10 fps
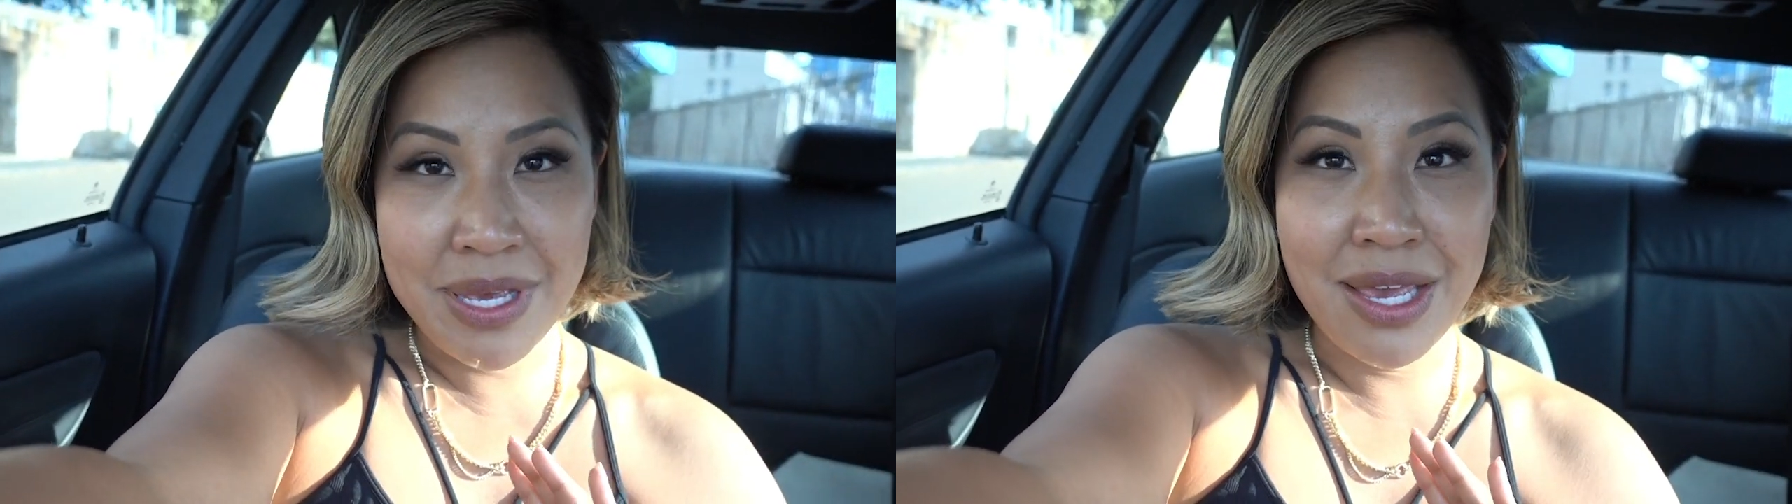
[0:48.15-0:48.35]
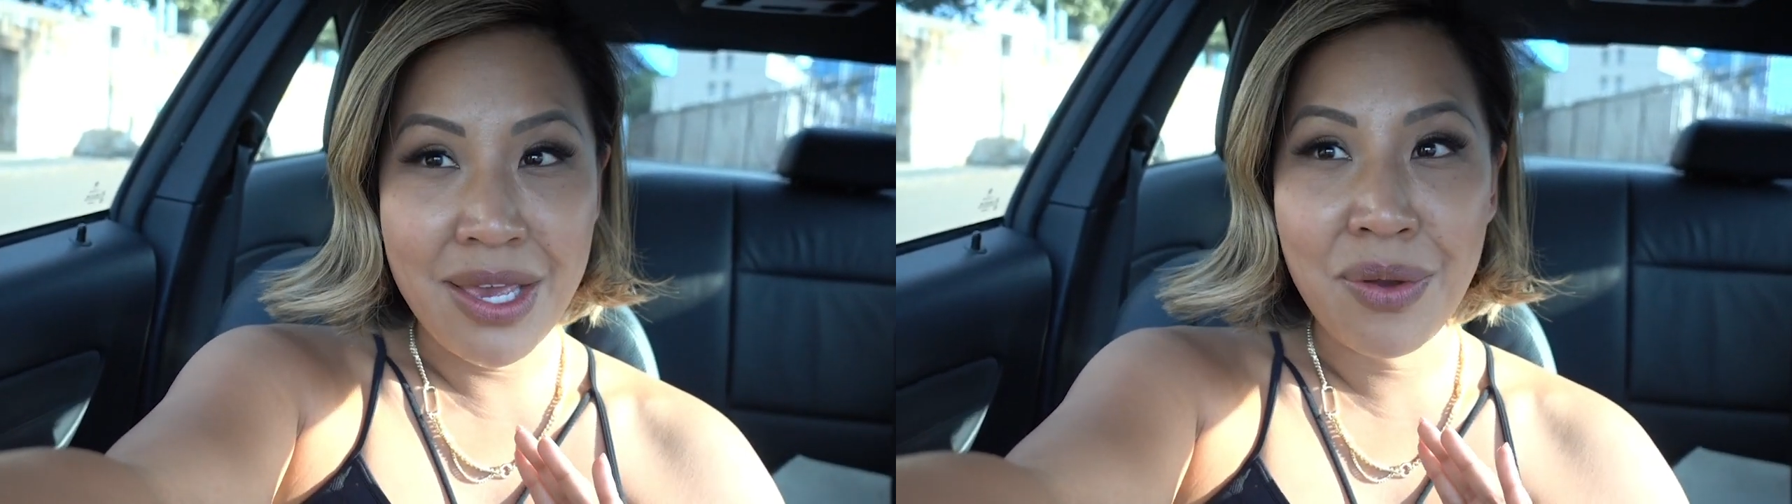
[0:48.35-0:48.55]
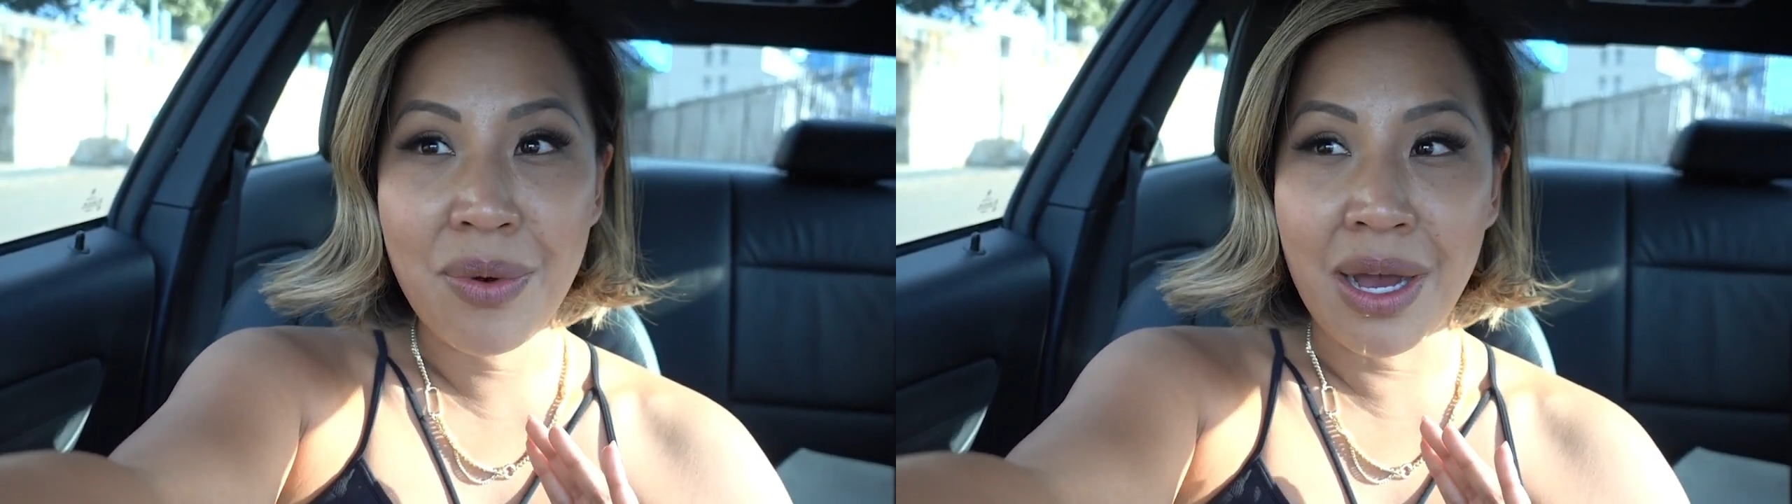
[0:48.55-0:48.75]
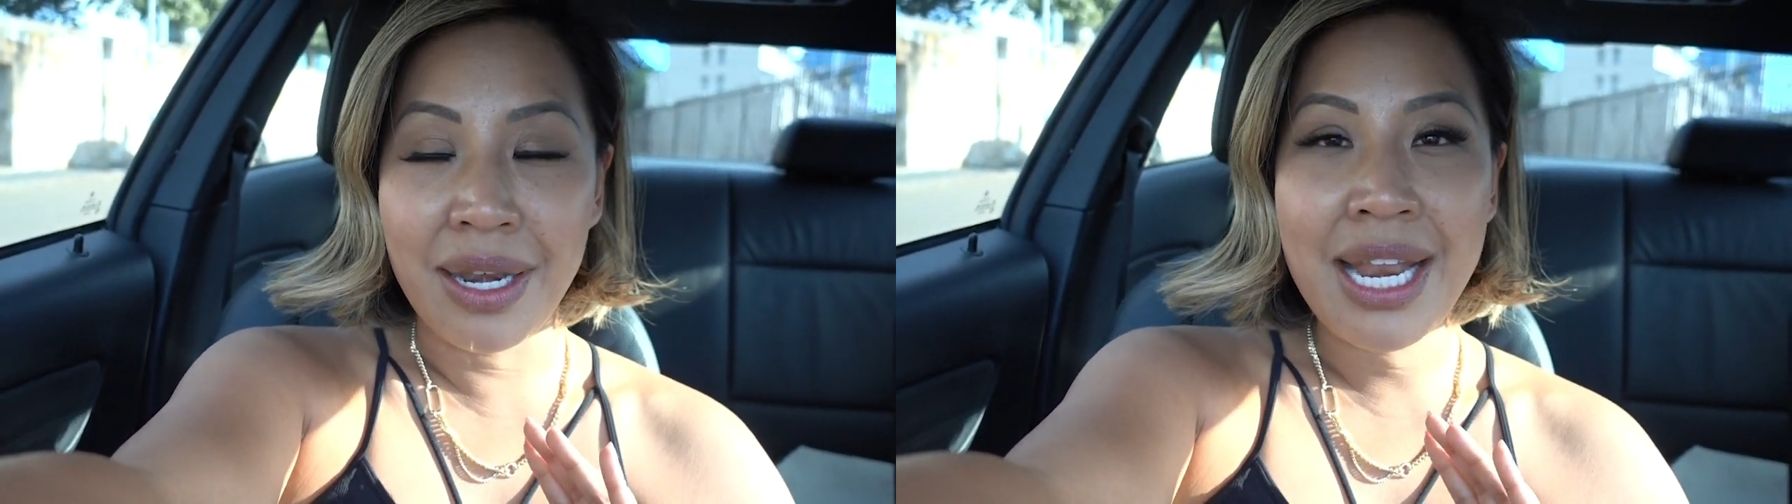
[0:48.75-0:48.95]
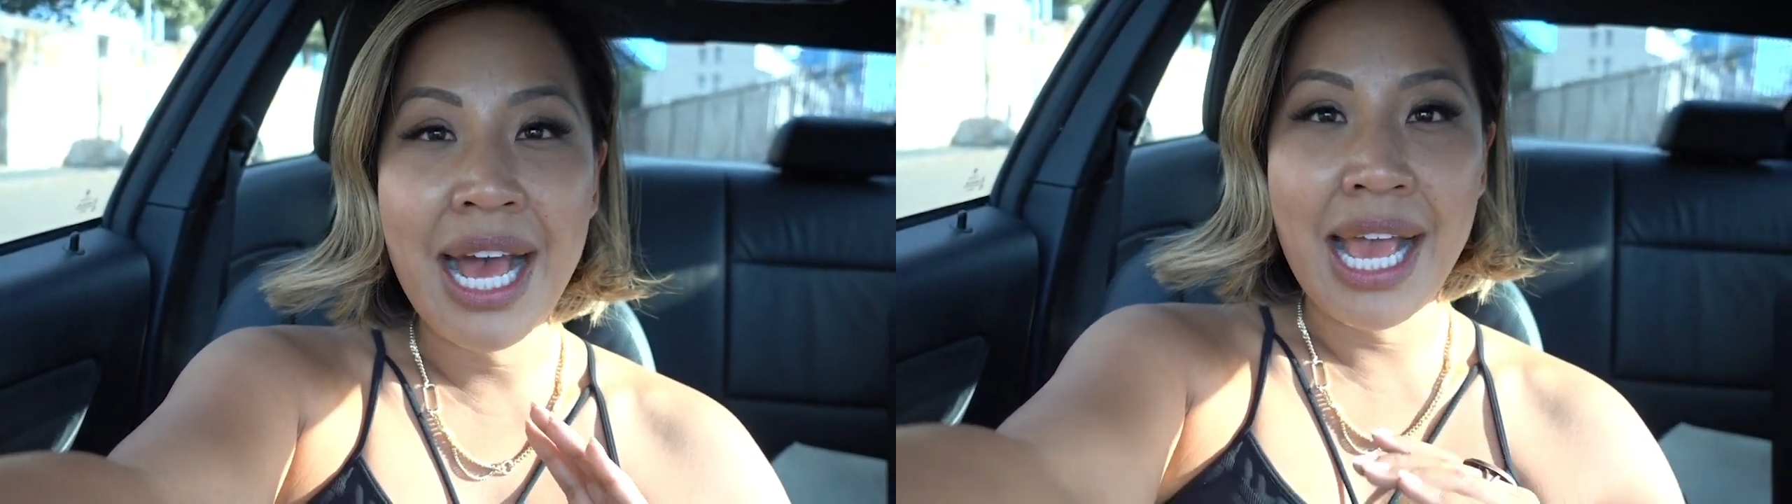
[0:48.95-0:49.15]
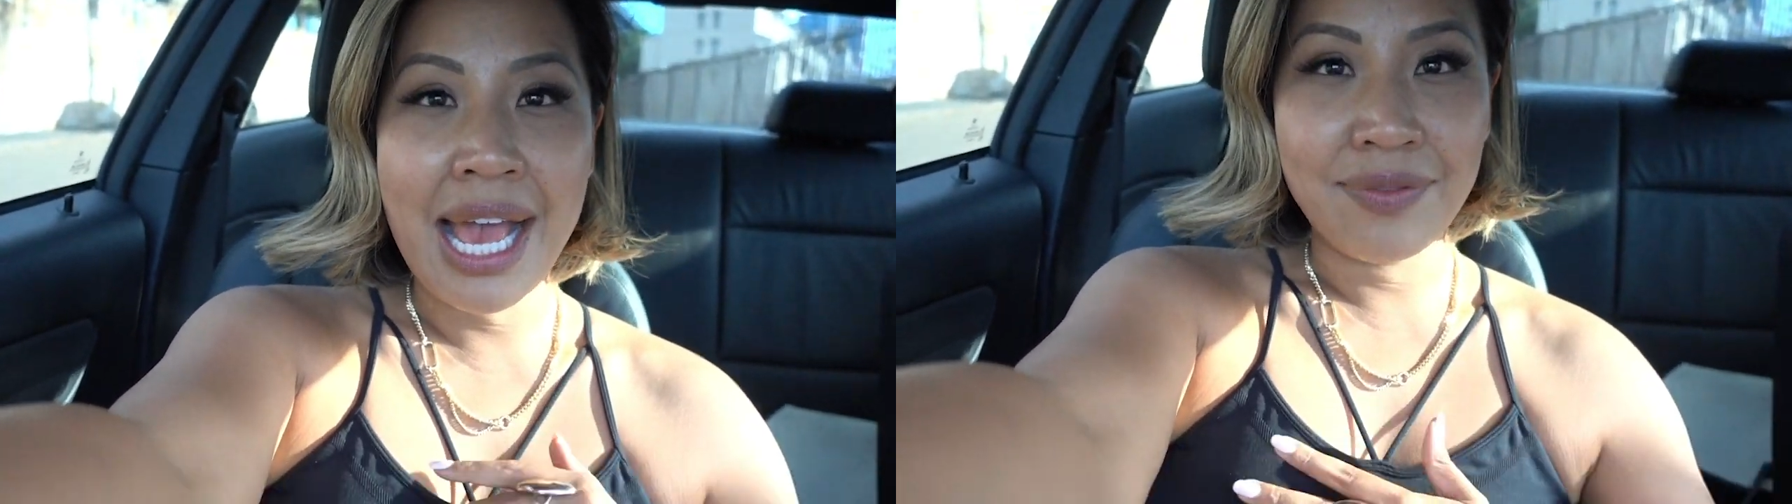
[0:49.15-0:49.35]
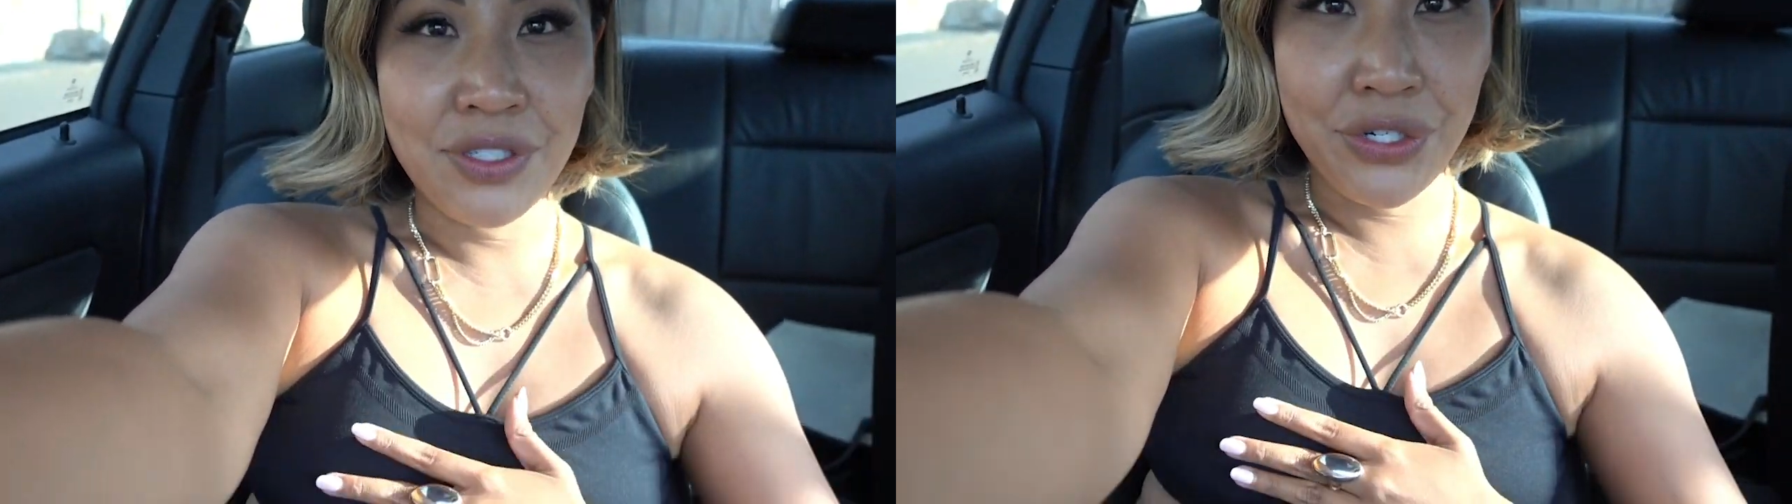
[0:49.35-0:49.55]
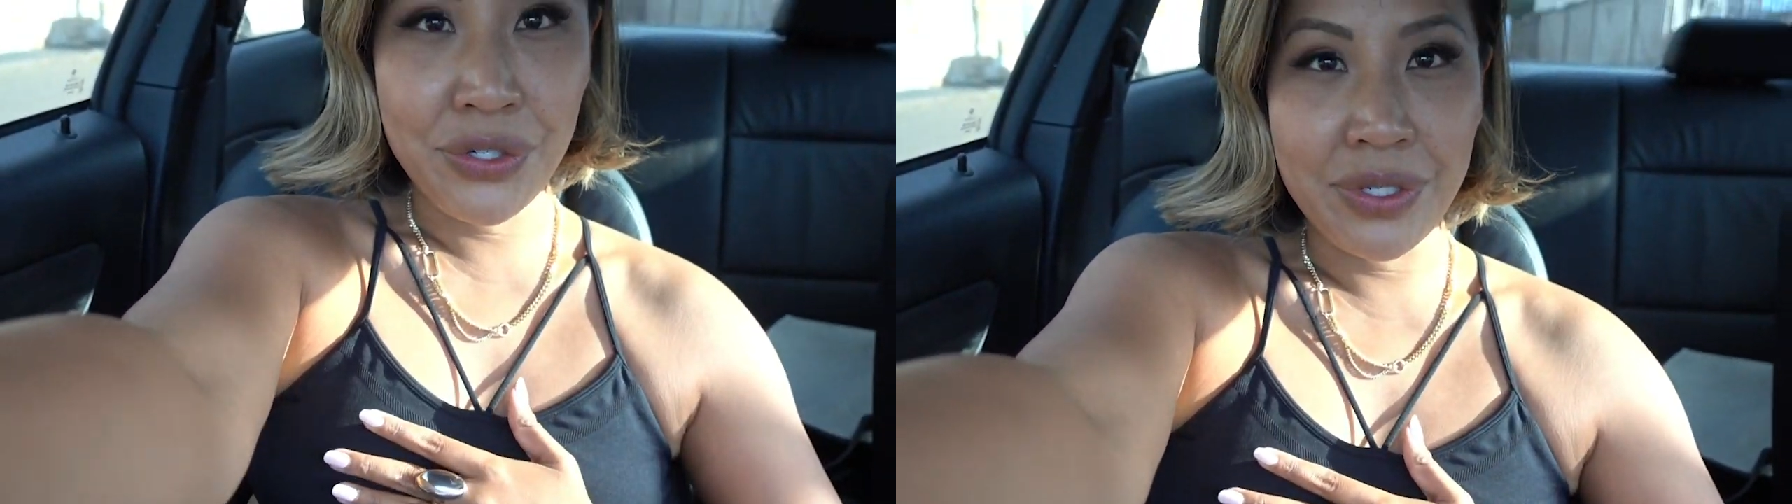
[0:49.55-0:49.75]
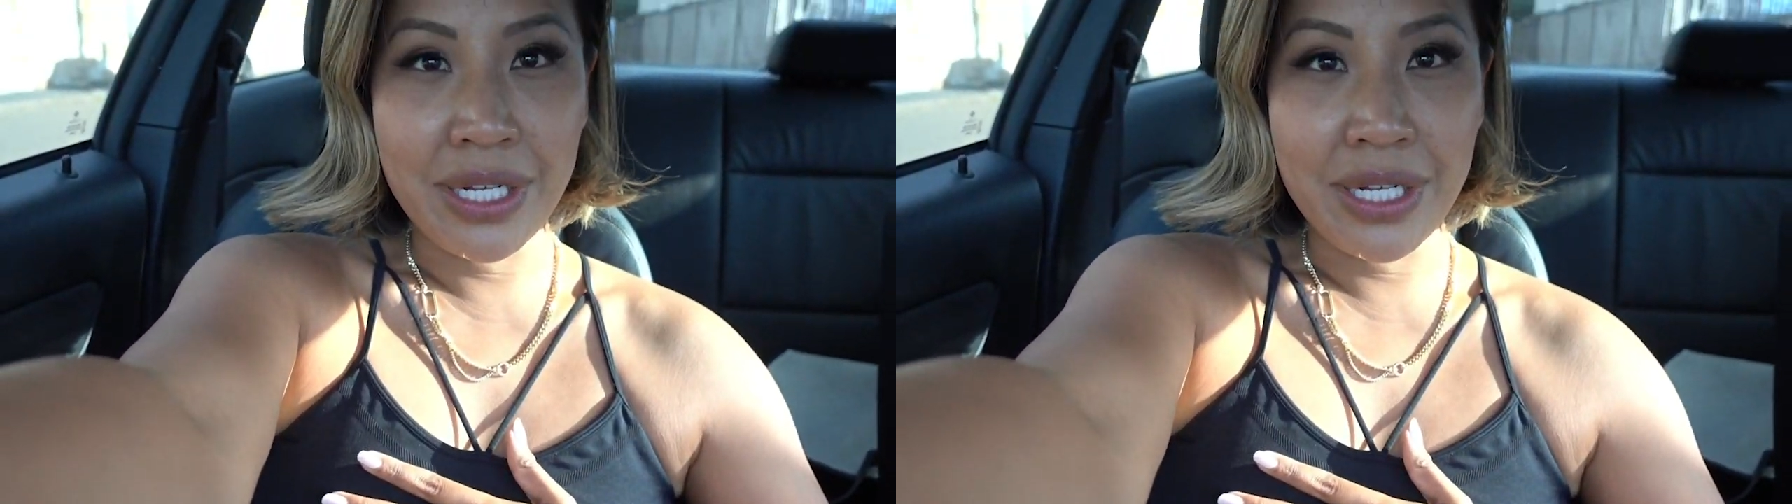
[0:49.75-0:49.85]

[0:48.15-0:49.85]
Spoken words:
Pier One. I have to shoot